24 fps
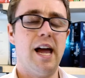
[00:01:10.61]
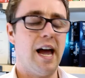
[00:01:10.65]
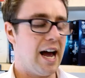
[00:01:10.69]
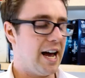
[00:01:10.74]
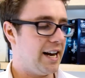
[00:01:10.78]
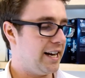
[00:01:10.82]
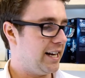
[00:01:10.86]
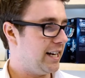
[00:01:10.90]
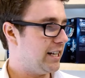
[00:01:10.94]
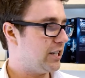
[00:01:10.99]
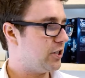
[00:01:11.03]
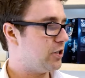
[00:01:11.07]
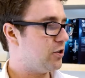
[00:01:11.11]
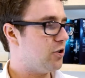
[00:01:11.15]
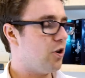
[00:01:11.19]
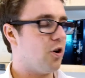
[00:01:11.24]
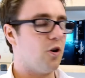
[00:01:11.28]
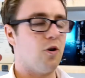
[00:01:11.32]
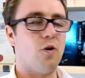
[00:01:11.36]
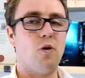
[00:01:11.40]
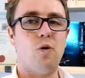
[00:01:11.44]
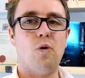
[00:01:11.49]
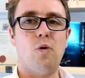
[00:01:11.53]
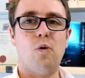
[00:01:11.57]
And it's
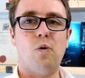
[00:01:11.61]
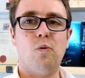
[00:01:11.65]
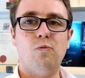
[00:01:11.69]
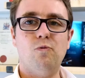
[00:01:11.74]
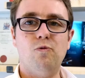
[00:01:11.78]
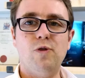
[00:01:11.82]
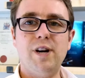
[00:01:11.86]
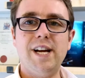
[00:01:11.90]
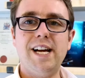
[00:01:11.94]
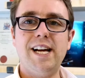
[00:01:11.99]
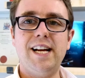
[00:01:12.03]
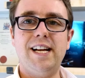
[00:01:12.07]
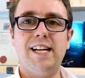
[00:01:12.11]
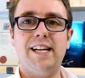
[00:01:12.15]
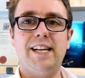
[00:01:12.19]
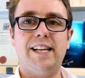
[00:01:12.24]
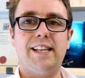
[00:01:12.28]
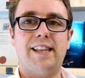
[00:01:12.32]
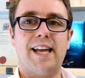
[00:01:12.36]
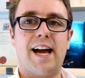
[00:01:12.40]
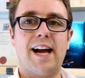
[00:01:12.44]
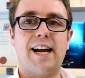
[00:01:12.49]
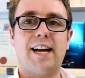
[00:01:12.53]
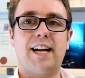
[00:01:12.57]
not really
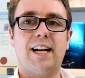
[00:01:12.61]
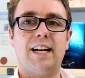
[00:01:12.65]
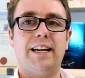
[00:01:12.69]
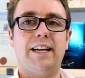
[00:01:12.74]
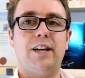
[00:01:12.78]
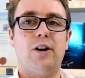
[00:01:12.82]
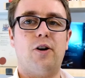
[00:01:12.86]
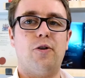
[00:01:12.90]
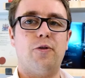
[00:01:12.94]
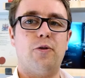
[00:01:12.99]
that clear